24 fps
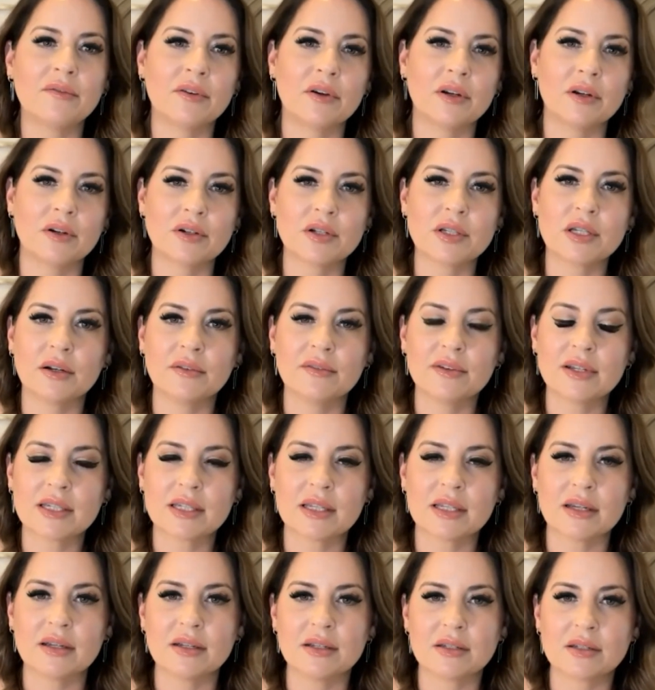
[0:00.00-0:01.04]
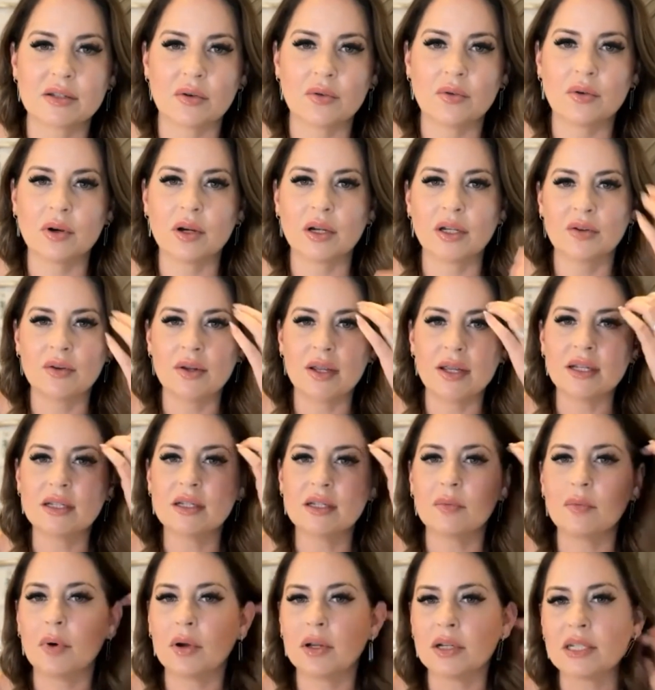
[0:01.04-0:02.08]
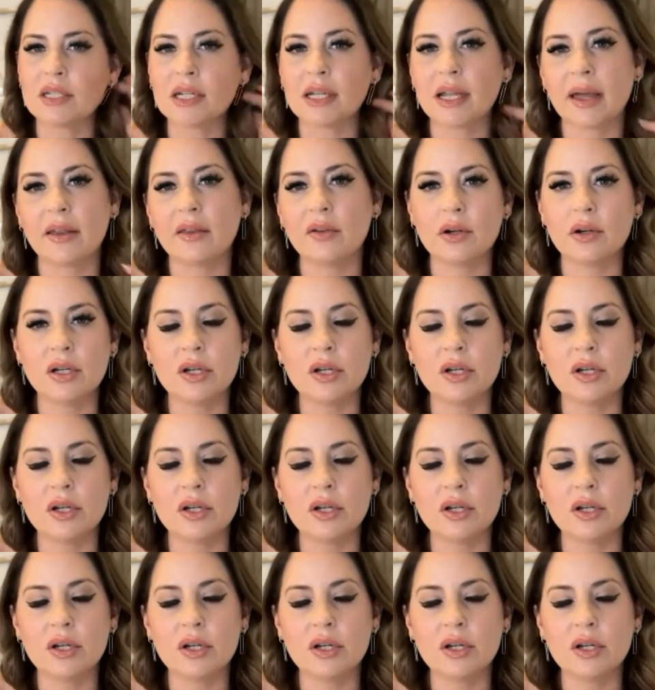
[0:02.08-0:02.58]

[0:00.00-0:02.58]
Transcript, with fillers: for your services or you need to put together